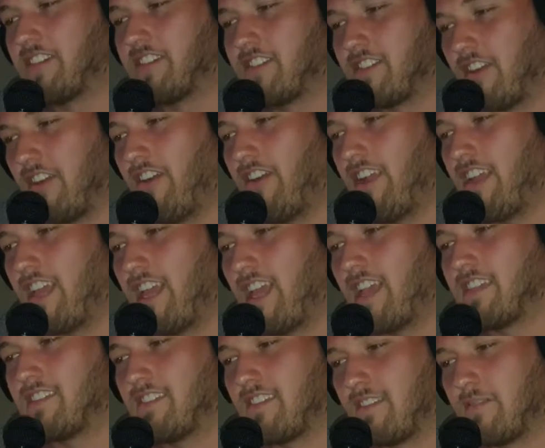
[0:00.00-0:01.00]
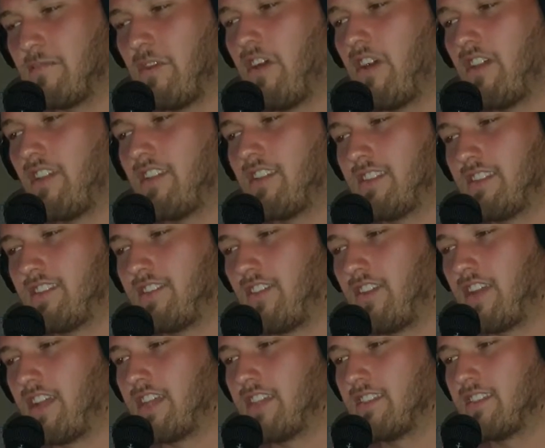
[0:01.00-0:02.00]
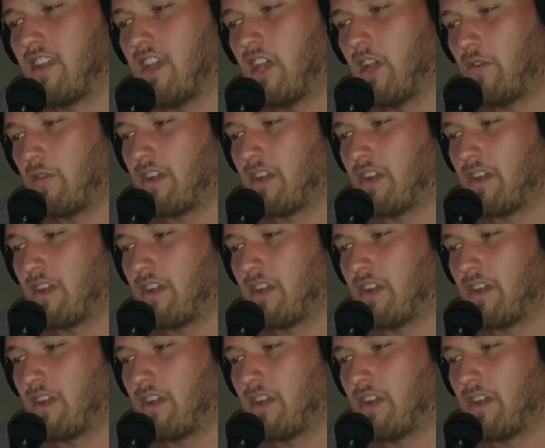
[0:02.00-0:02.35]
The moral of the story is,